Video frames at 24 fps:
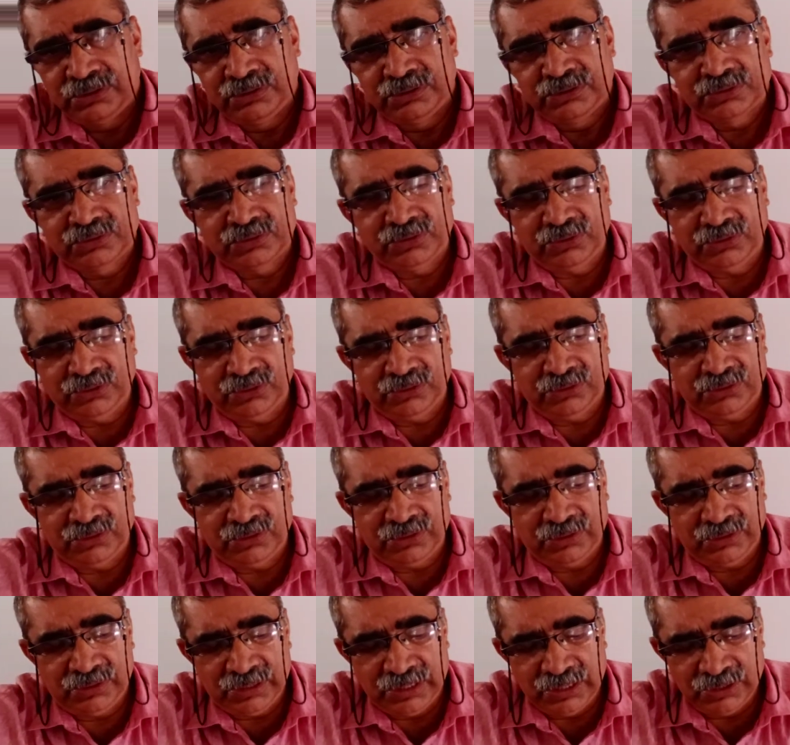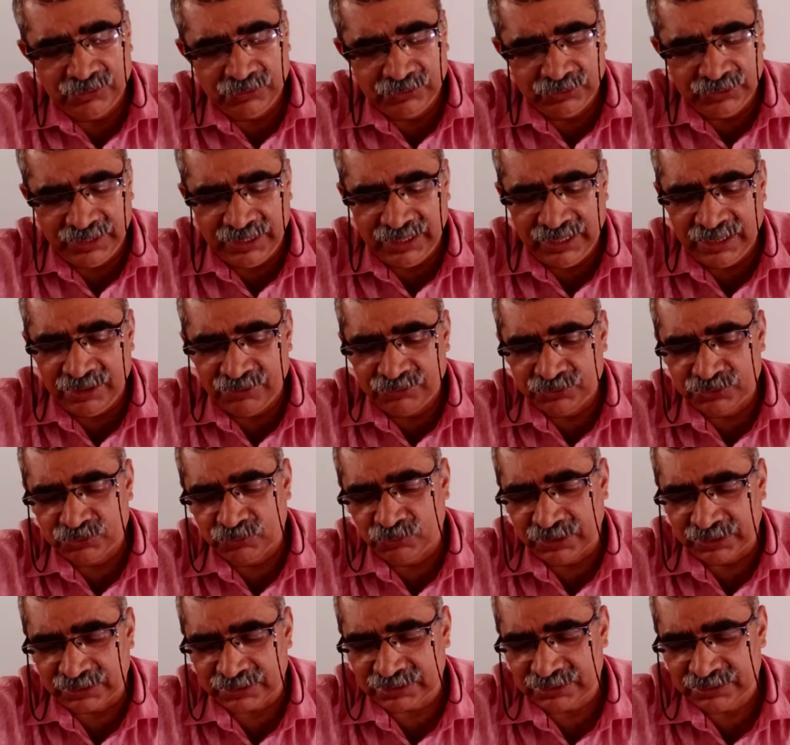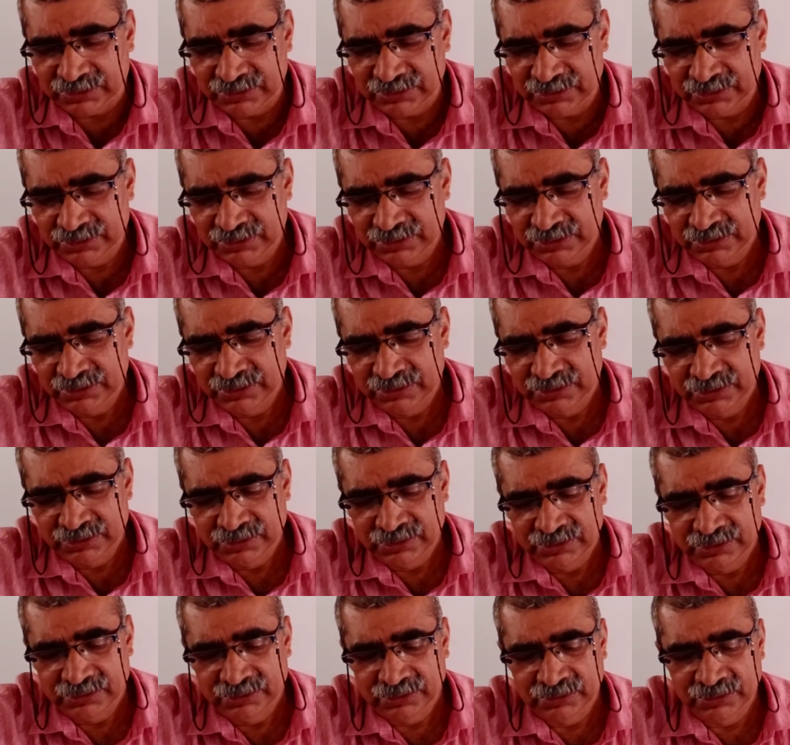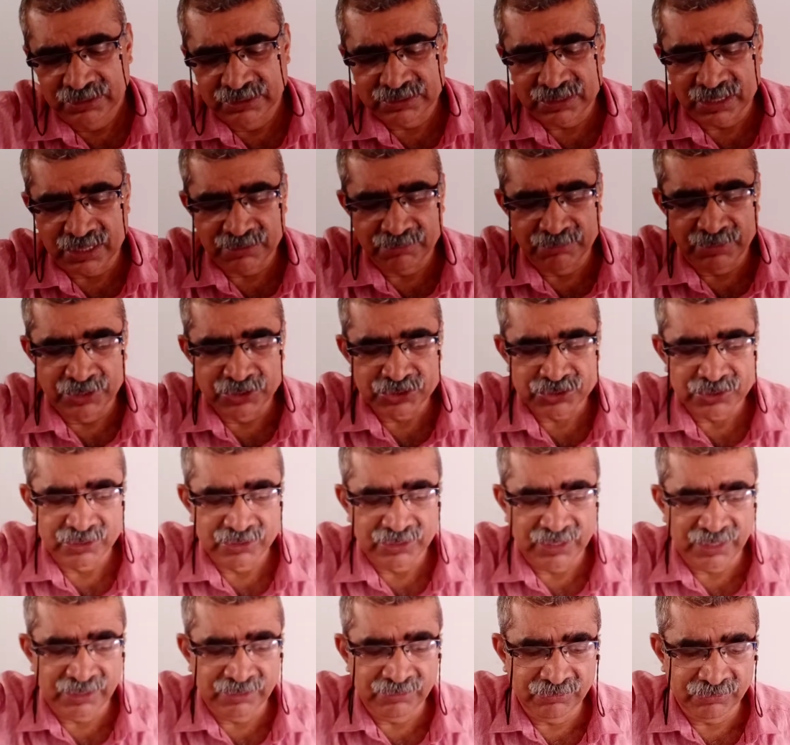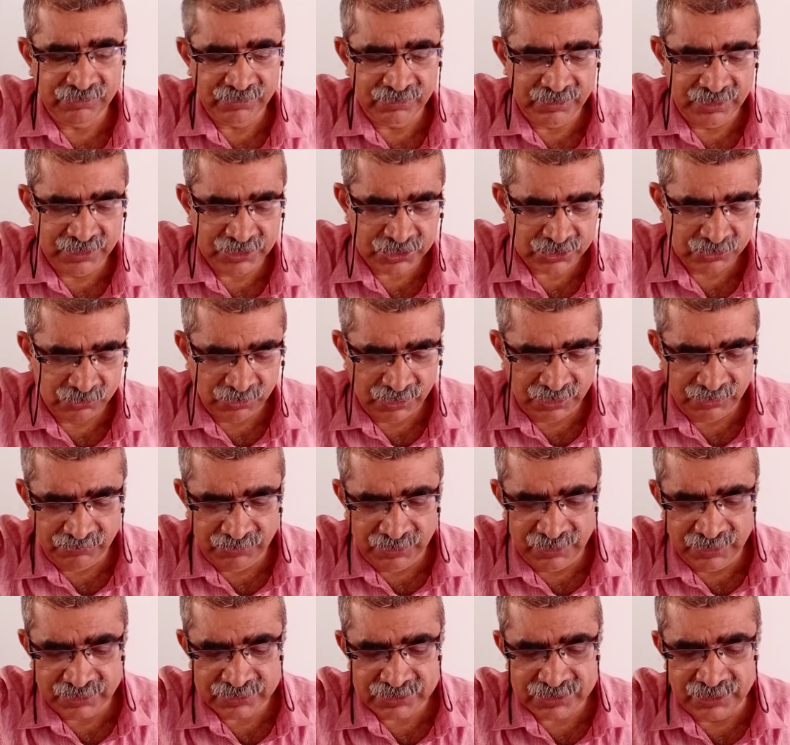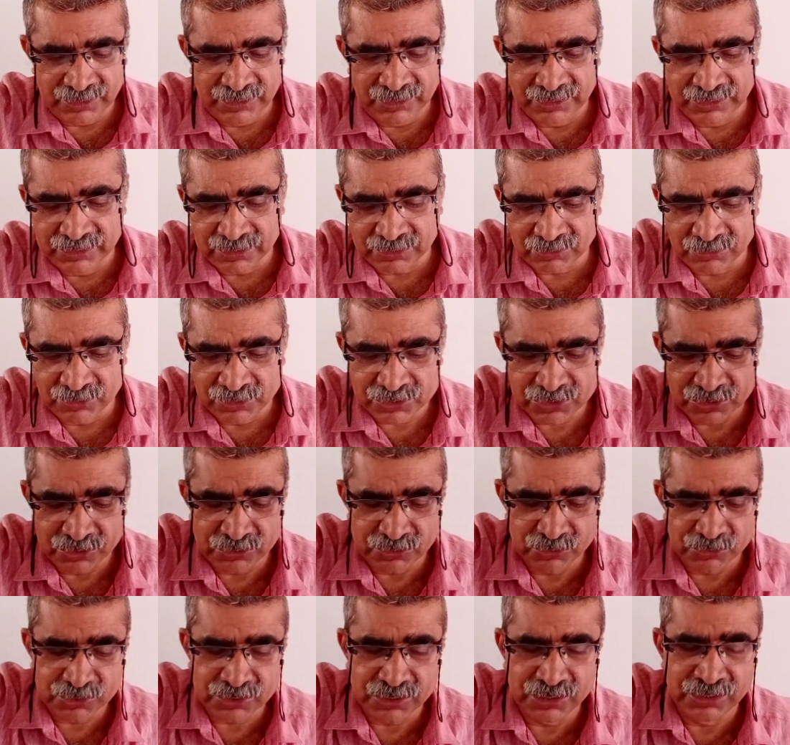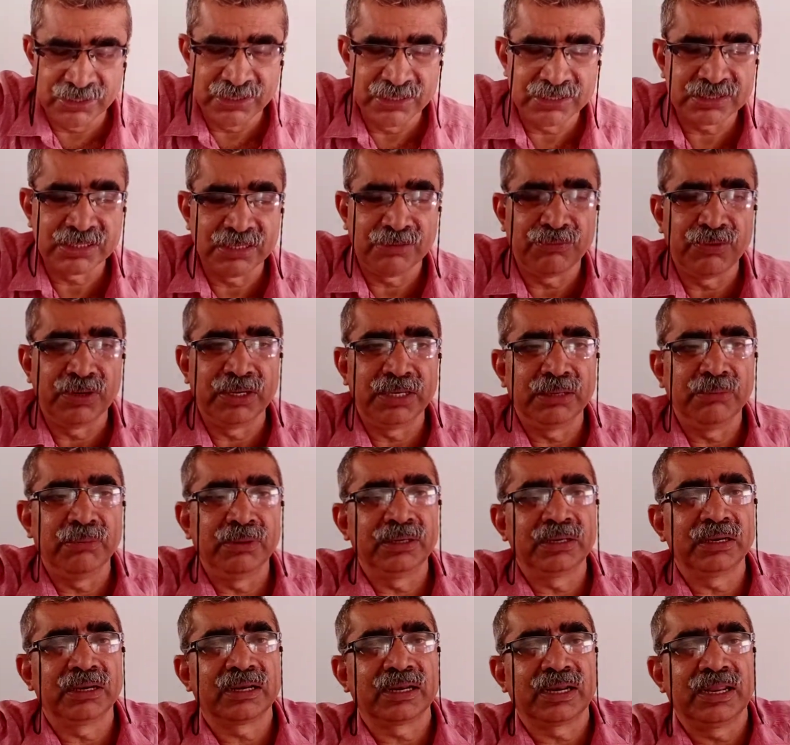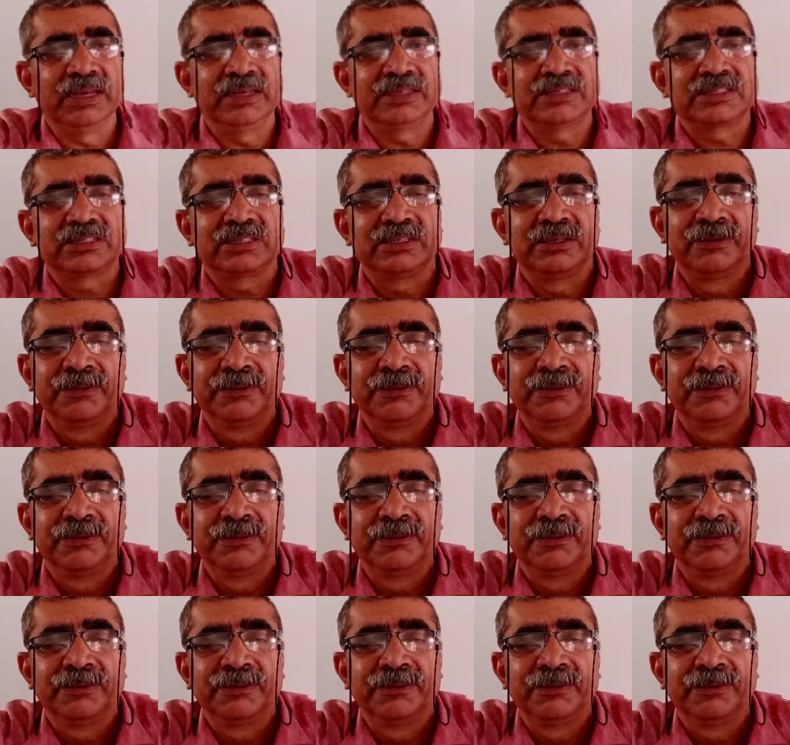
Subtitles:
So how they have to work, these are mentioned. Then next one we see in the Constitution is the fundamental rights.